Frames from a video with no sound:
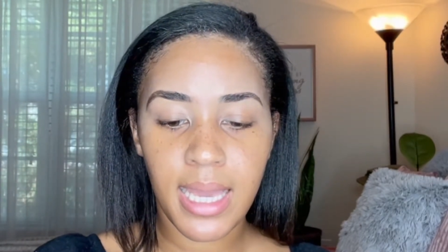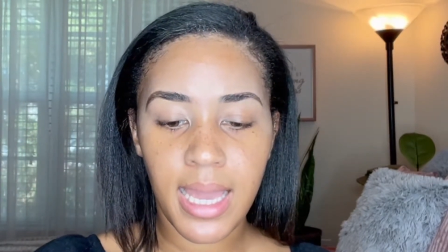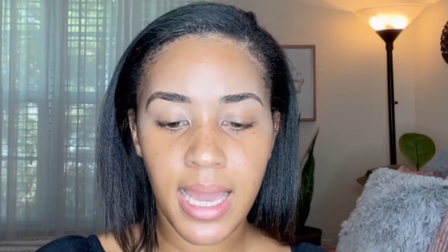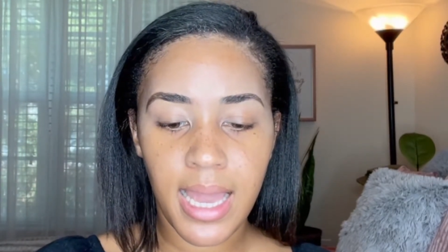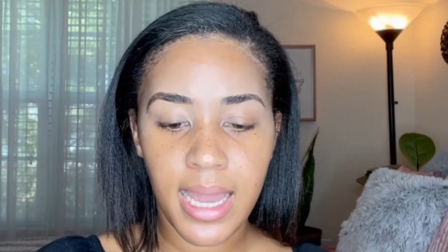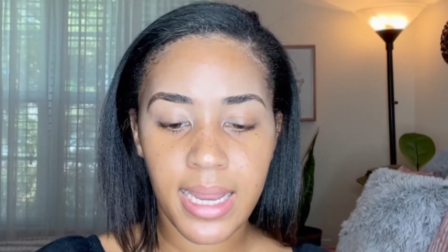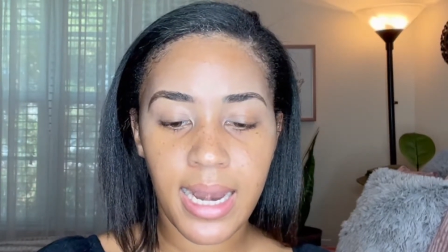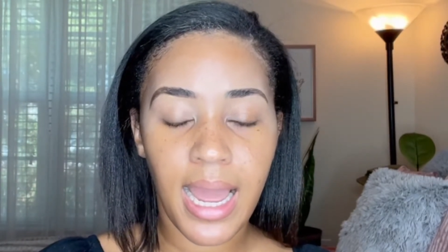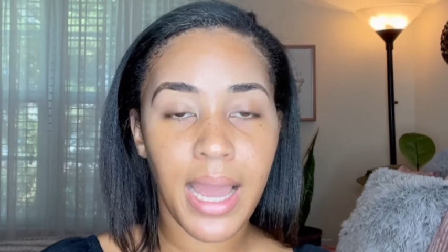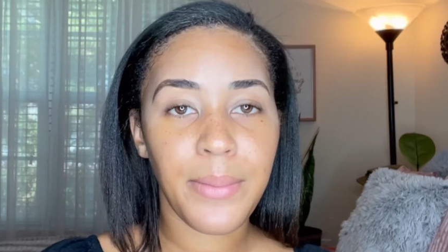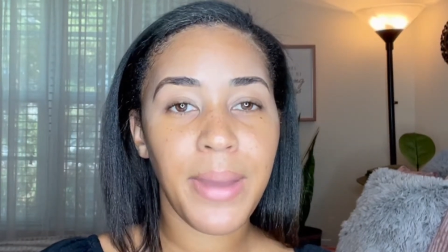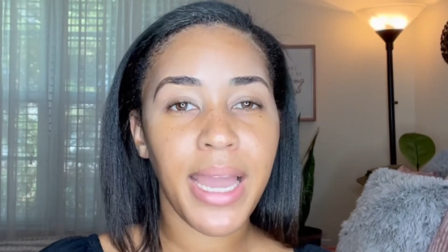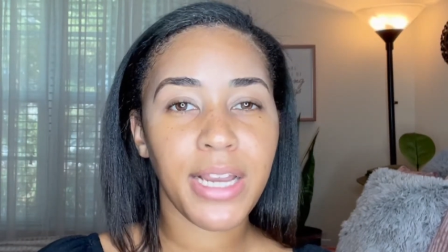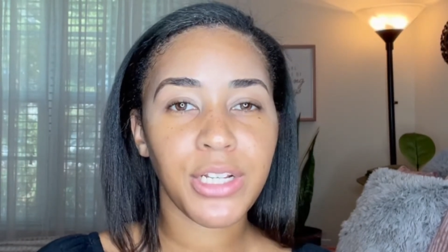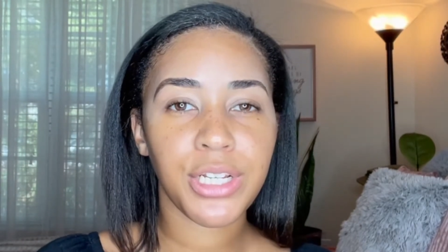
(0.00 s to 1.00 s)
And I'm
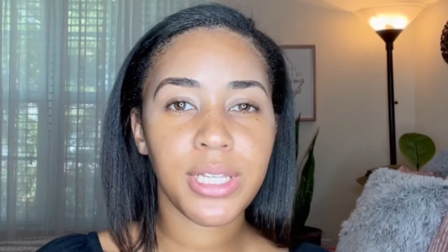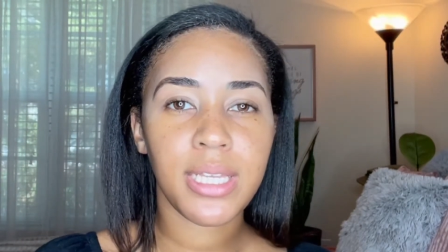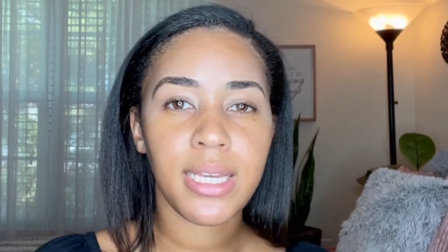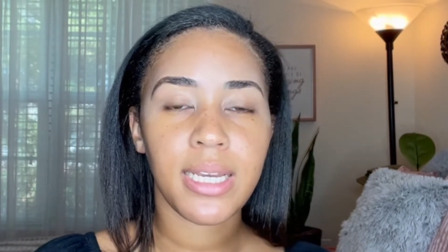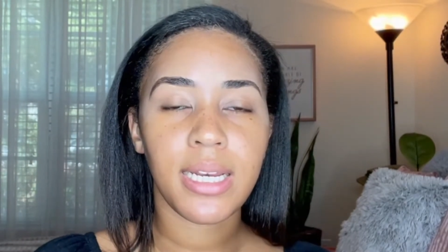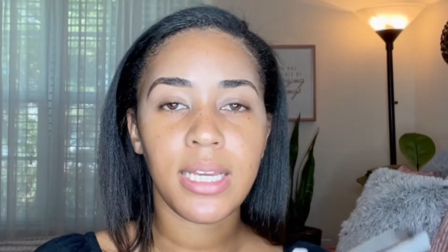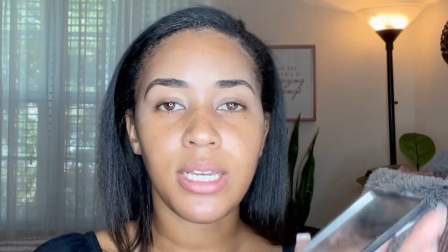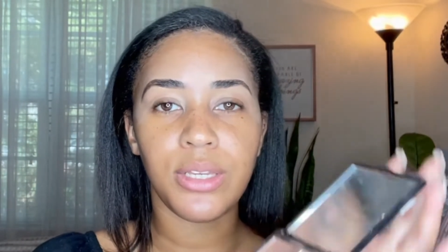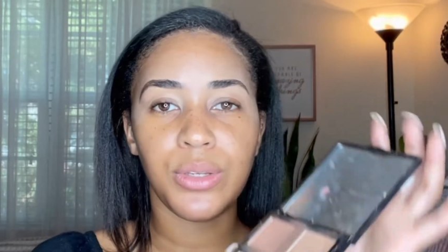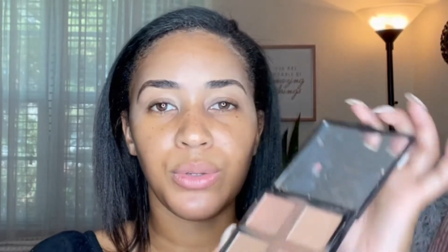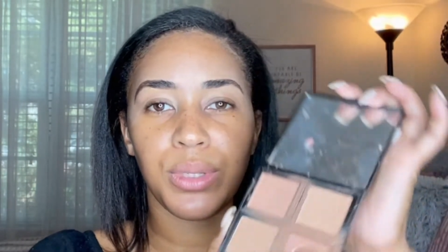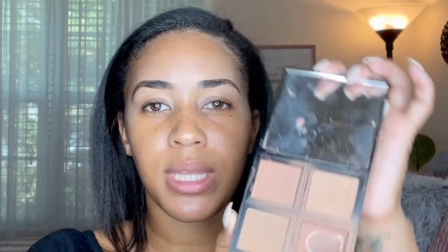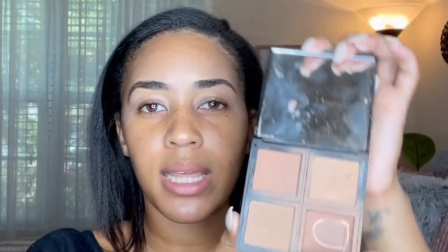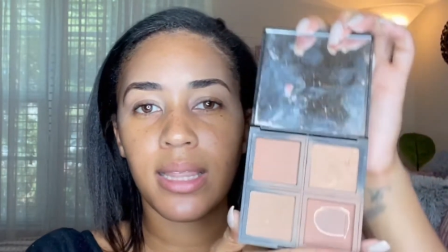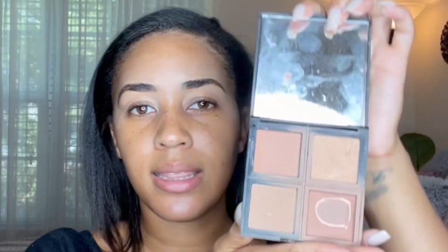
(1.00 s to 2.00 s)
actually gonna
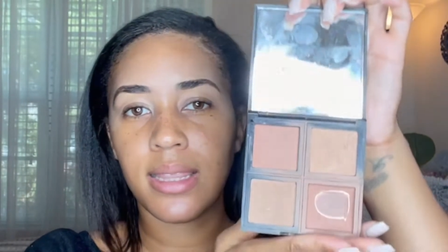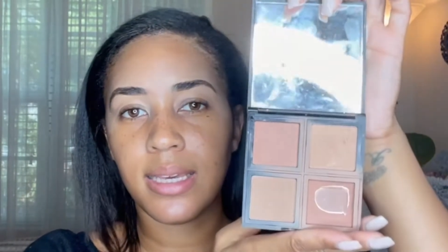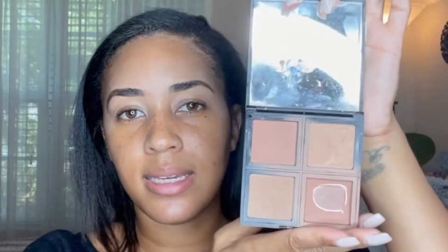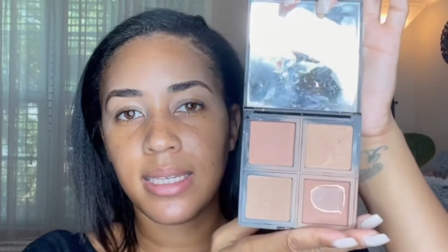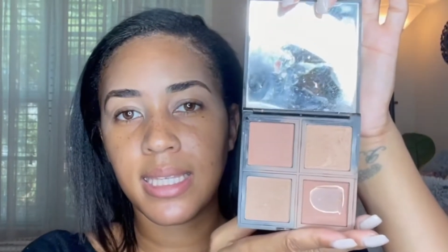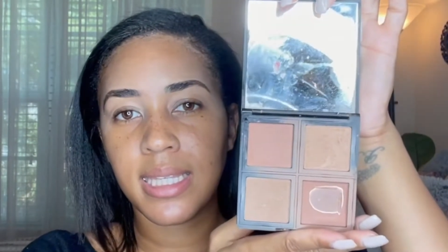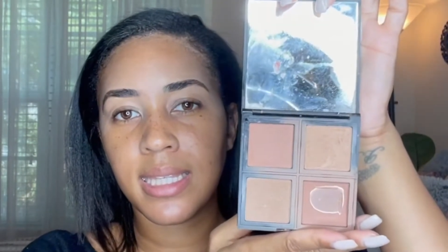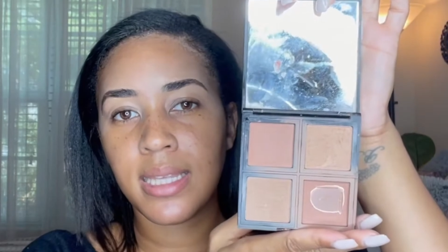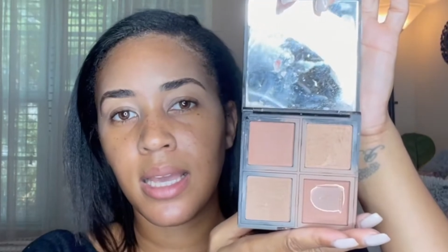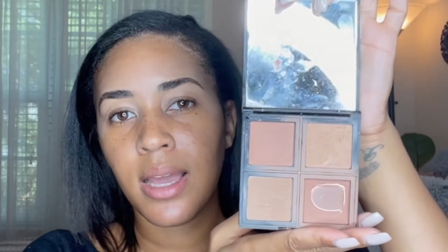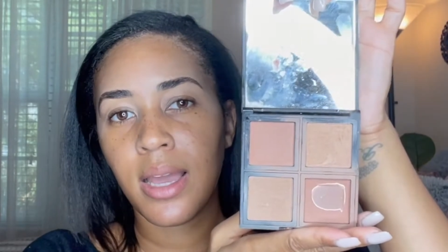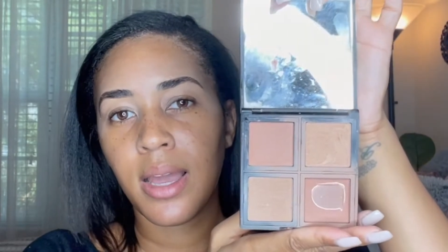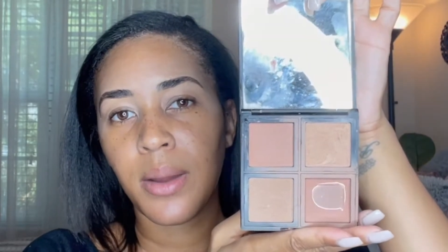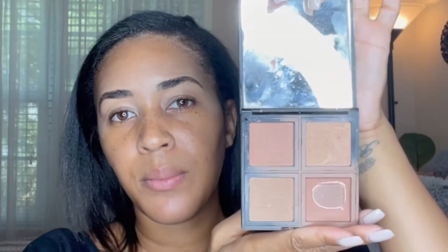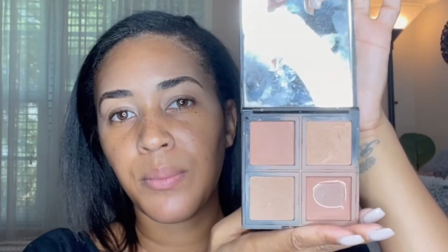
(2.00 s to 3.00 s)
use this
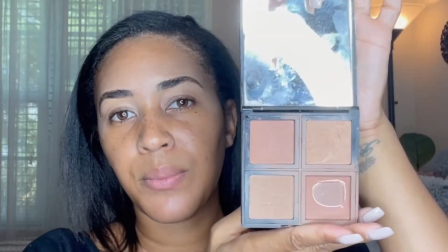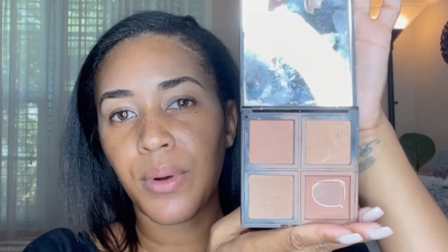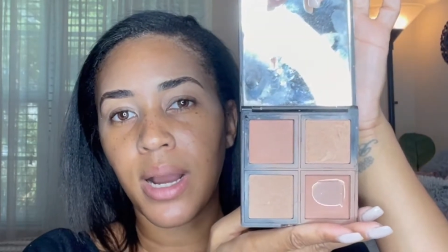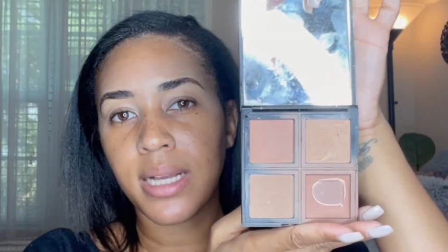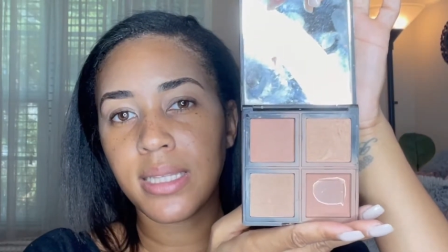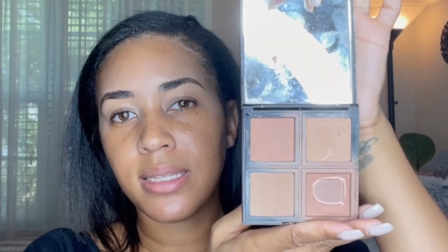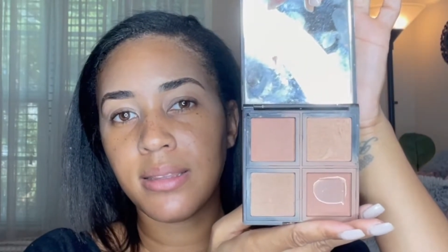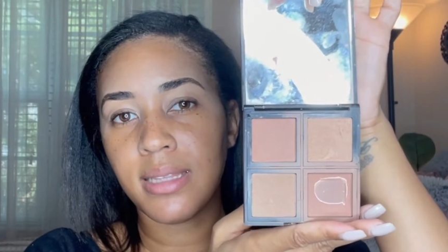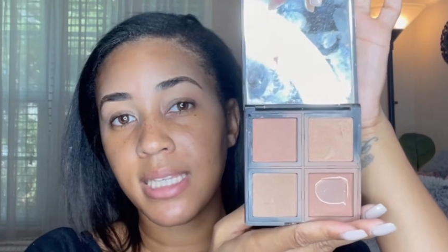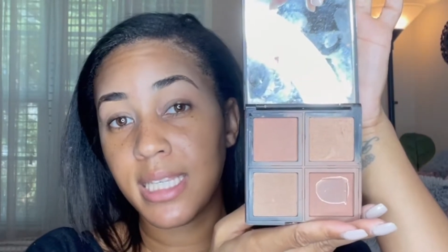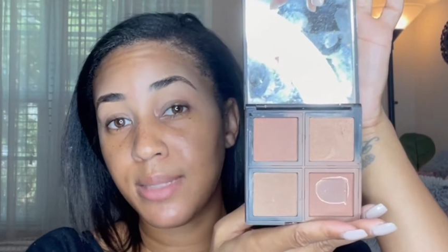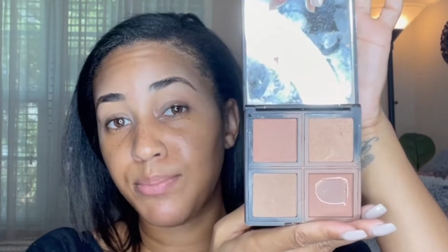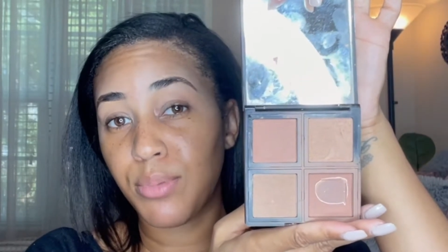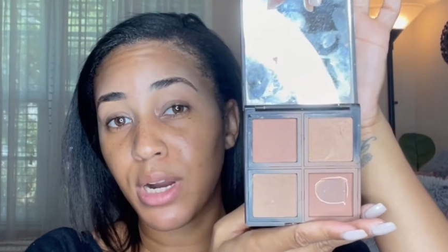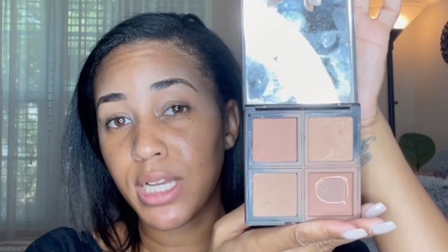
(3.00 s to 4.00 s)

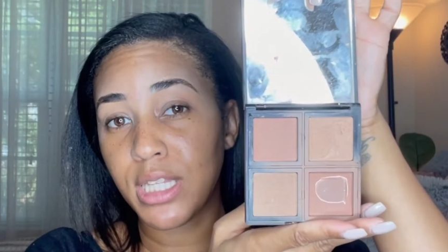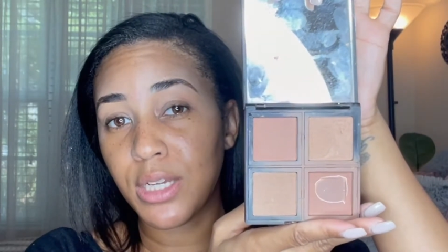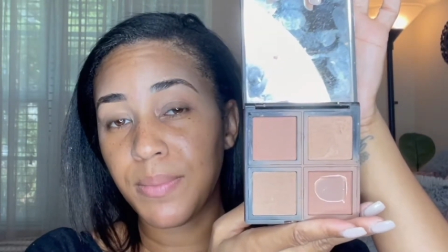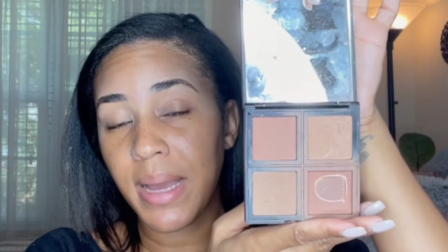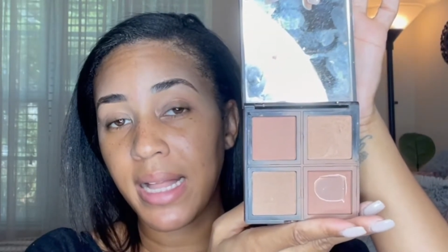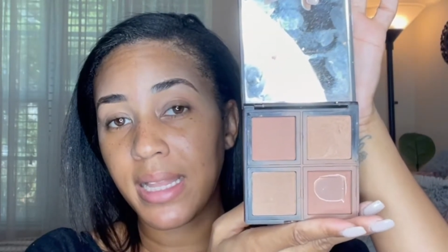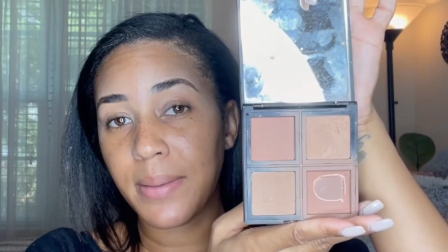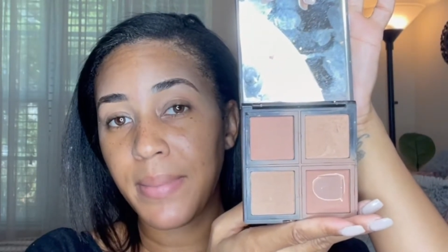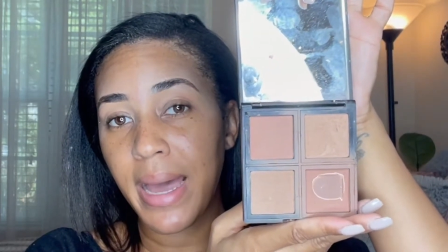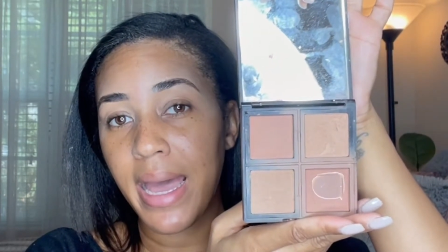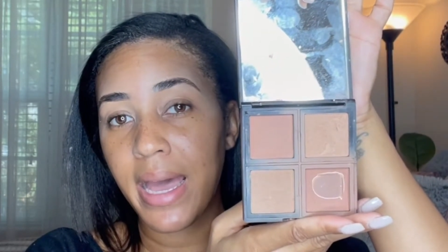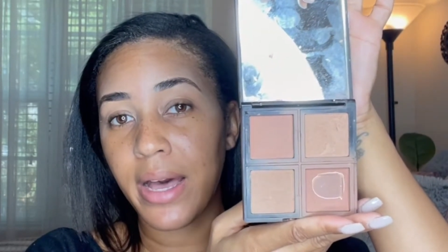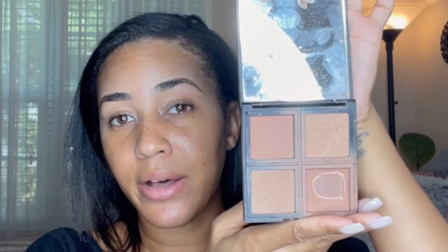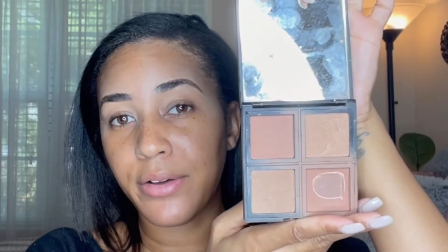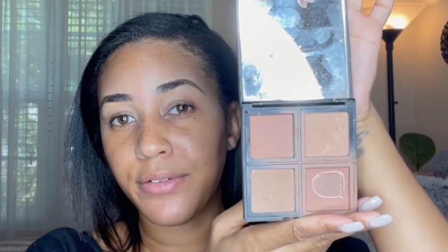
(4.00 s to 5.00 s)
bronzer palette by
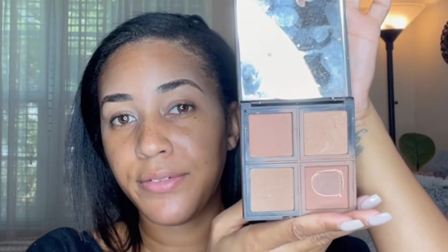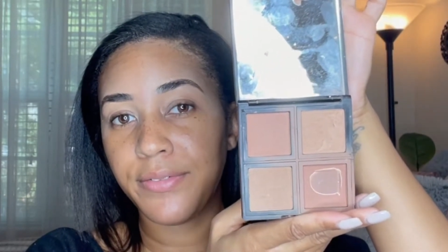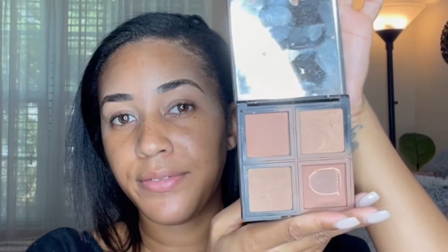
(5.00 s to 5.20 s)
e.l.f.